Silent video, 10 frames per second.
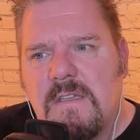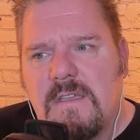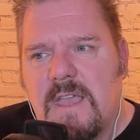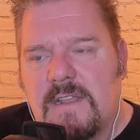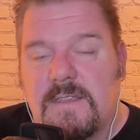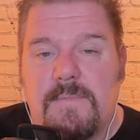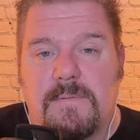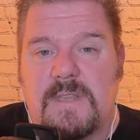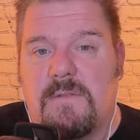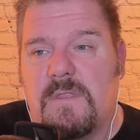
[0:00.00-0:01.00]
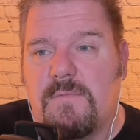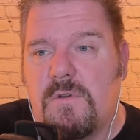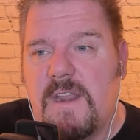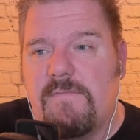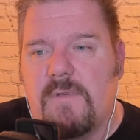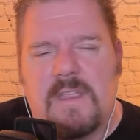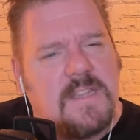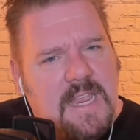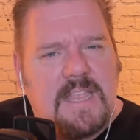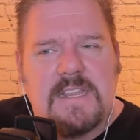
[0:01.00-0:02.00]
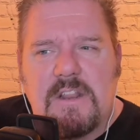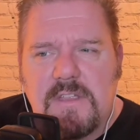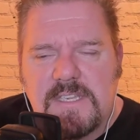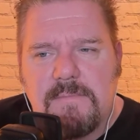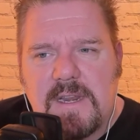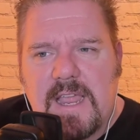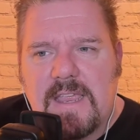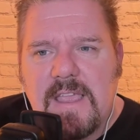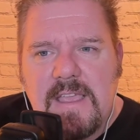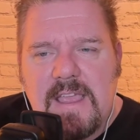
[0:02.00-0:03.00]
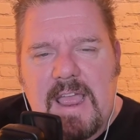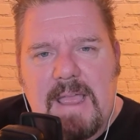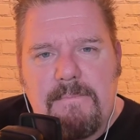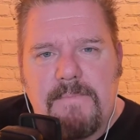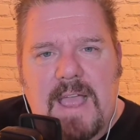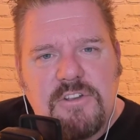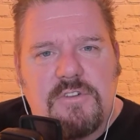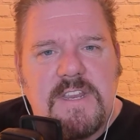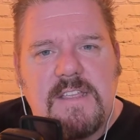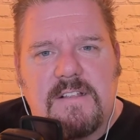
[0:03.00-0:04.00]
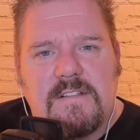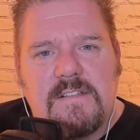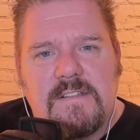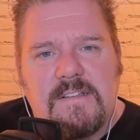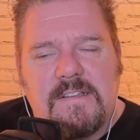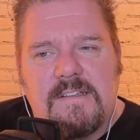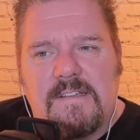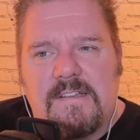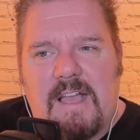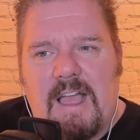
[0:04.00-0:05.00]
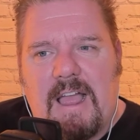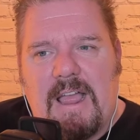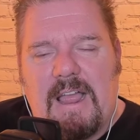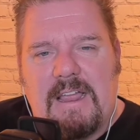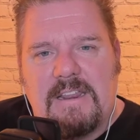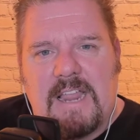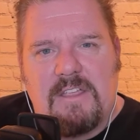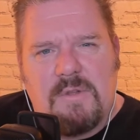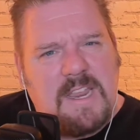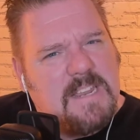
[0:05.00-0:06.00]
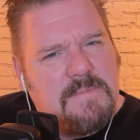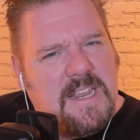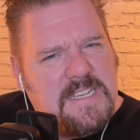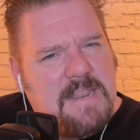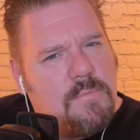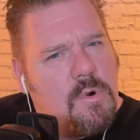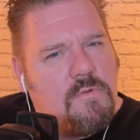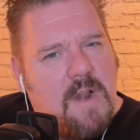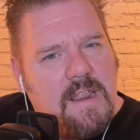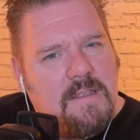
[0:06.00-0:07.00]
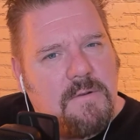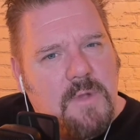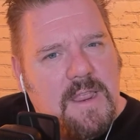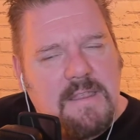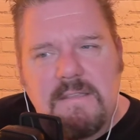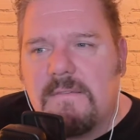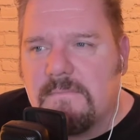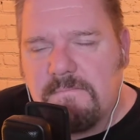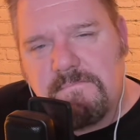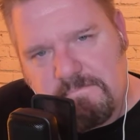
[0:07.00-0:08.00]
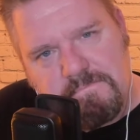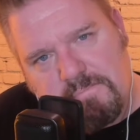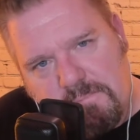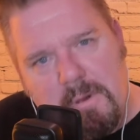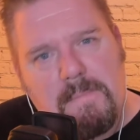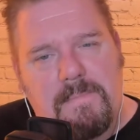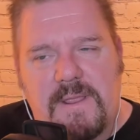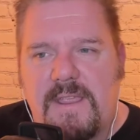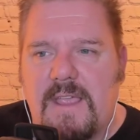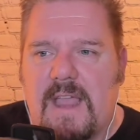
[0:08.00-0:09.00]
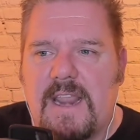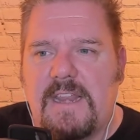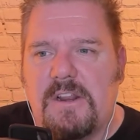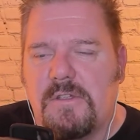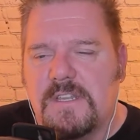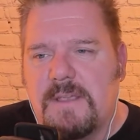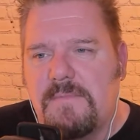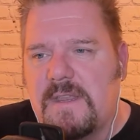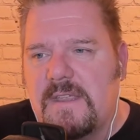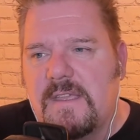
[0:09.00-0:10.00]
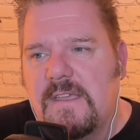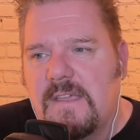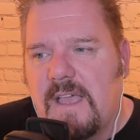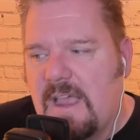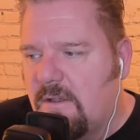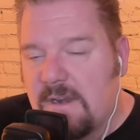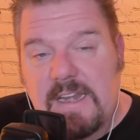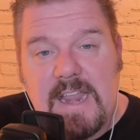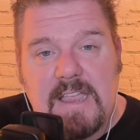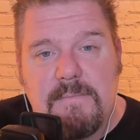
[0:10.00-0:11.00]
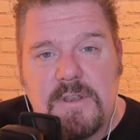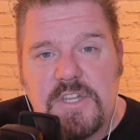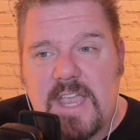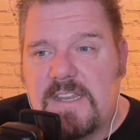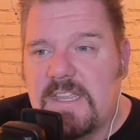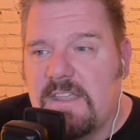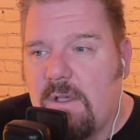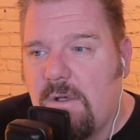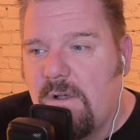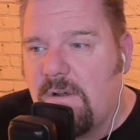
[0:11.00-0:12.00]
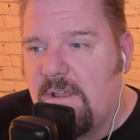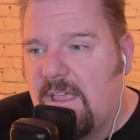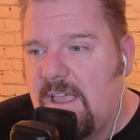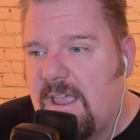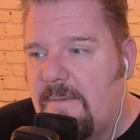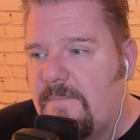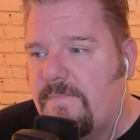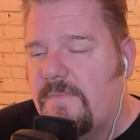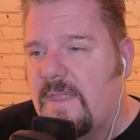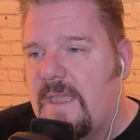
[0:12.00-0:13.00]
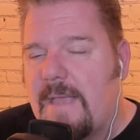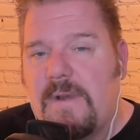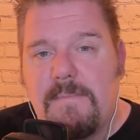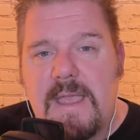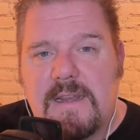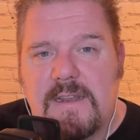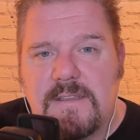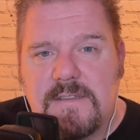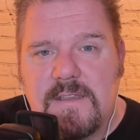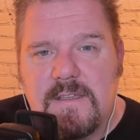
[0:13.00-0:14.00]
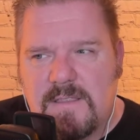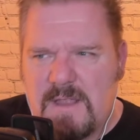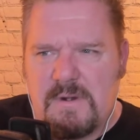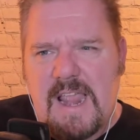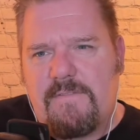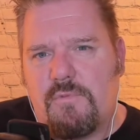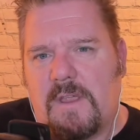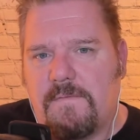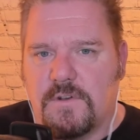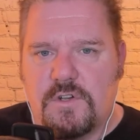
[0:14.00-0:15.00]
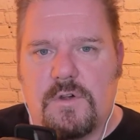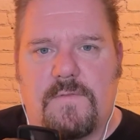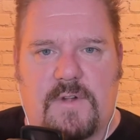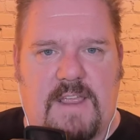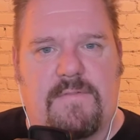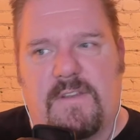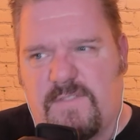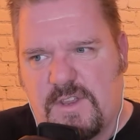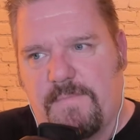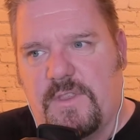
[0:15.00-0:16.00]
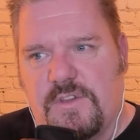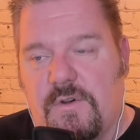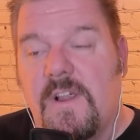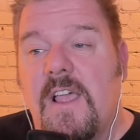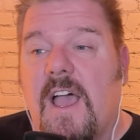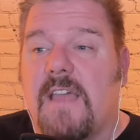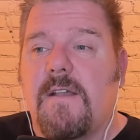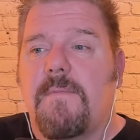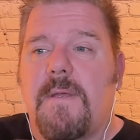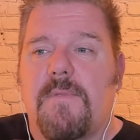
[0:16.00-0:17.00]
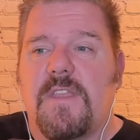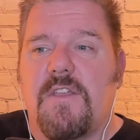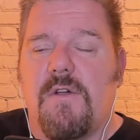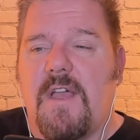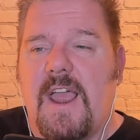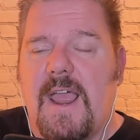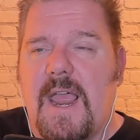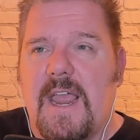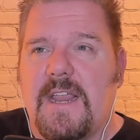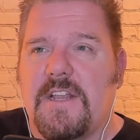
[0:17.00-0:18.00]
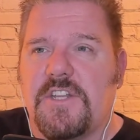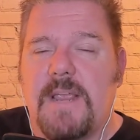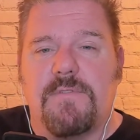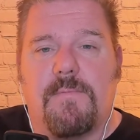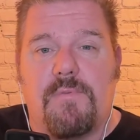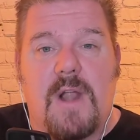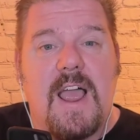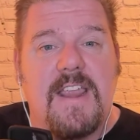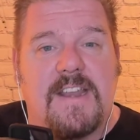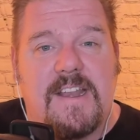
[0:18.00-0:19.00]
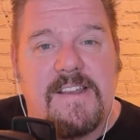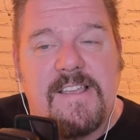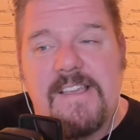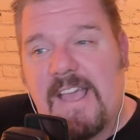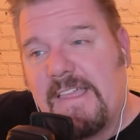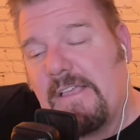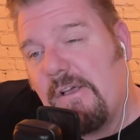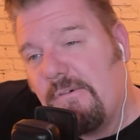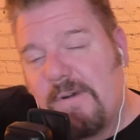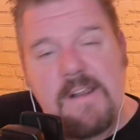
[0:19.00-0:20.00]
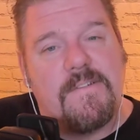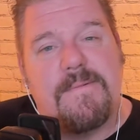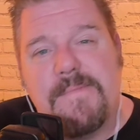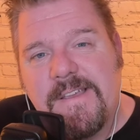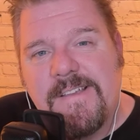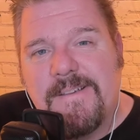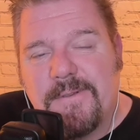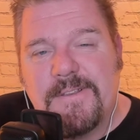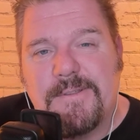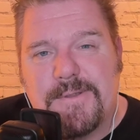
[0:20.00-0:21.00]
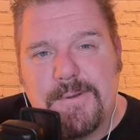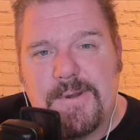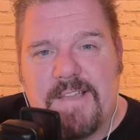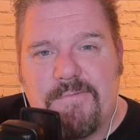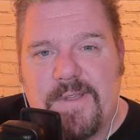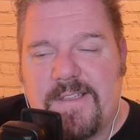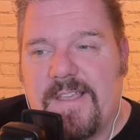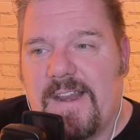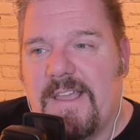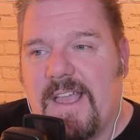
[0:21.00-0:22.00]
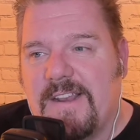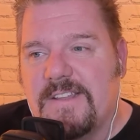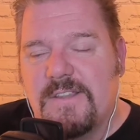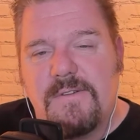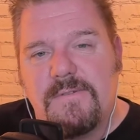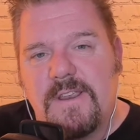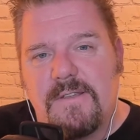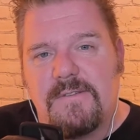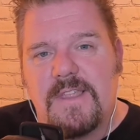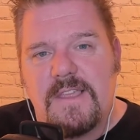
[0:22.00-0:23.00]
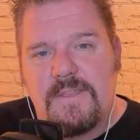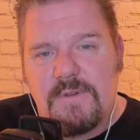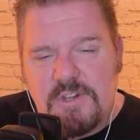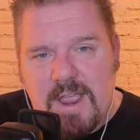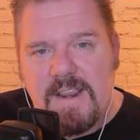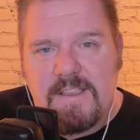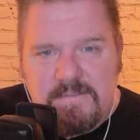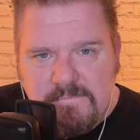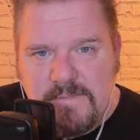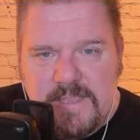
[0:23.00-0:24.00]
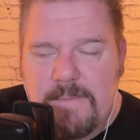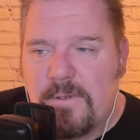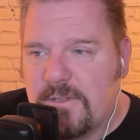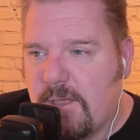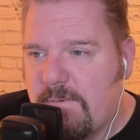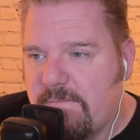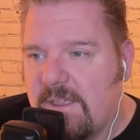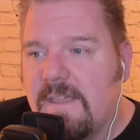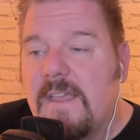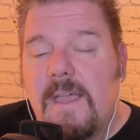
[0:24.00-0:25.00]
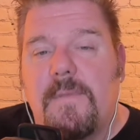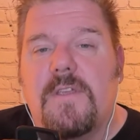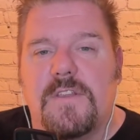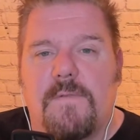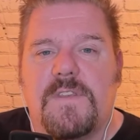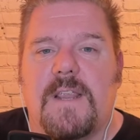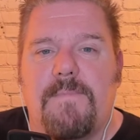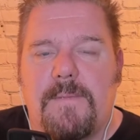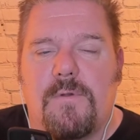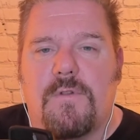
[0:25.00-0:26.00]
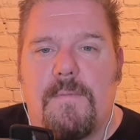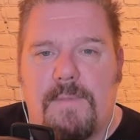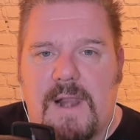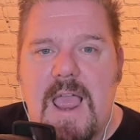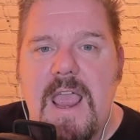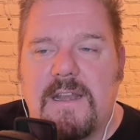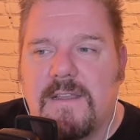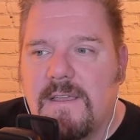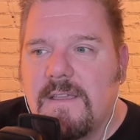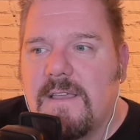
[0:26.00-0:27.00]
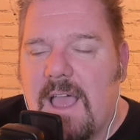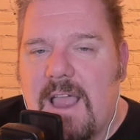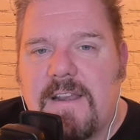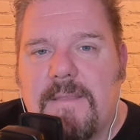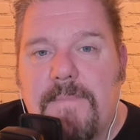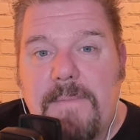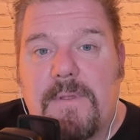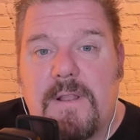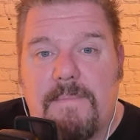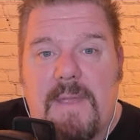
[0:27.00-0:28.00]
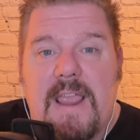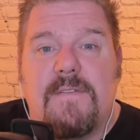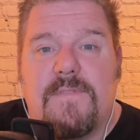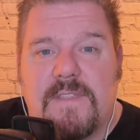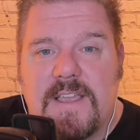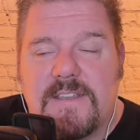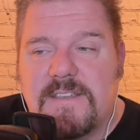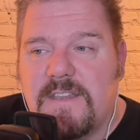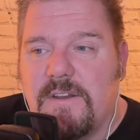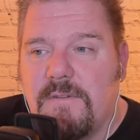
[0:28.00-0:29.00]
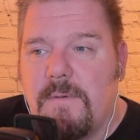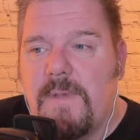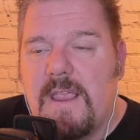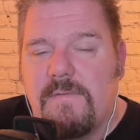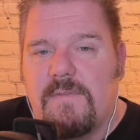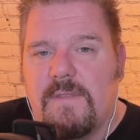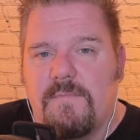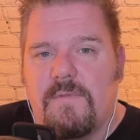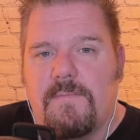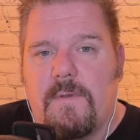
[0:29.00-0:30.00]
And some people say, well, they're more left wing. You could look at somebody like Andrew Neil. Is he more right wing? Probably. And then you look at somebody, I don't know, like Naga Munchetty or Emily Maitlis. They're left wing for sure, for definite, for top of the chart. I don't remember they got James O'Brien in and they got rid of him because he was too left wing. And so they were trying to keep on top of it because obviously people complain and the people are paying for this. You know, we're paying for them. The